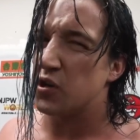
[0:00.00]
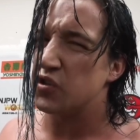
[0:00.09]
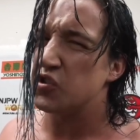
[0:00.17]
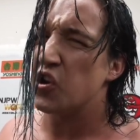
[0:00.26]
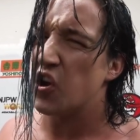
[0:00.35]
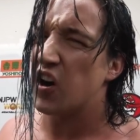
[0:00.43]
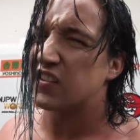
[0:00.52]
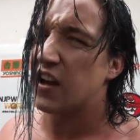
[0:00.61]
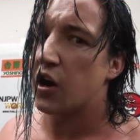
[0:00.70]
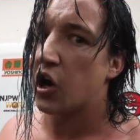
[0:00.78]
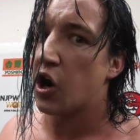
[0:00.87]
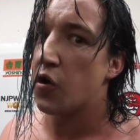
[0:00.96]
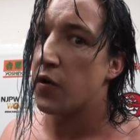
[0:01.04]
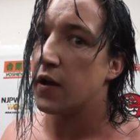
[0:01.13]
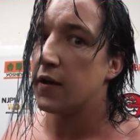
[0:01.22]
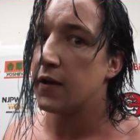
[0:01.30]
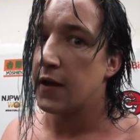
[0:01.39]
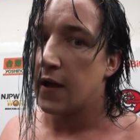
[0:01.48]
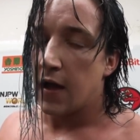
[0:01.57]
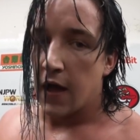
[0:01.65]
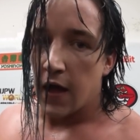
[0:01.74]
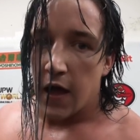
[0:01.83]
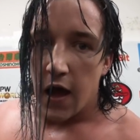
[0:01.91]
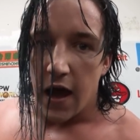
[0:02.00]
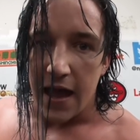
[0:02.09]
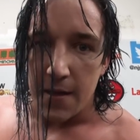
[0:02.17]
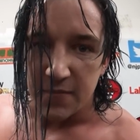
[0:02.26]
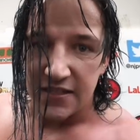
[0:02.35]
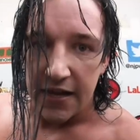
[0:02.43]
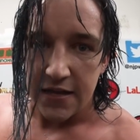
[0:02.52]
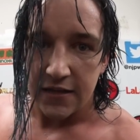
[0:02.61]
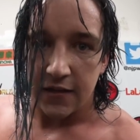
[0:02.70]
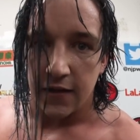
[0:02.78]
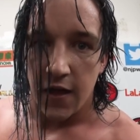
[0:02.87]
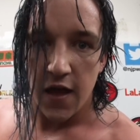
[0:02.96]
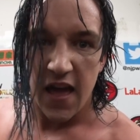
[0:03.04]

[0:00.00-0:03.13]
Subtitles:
because you're knocked out cold. I am taking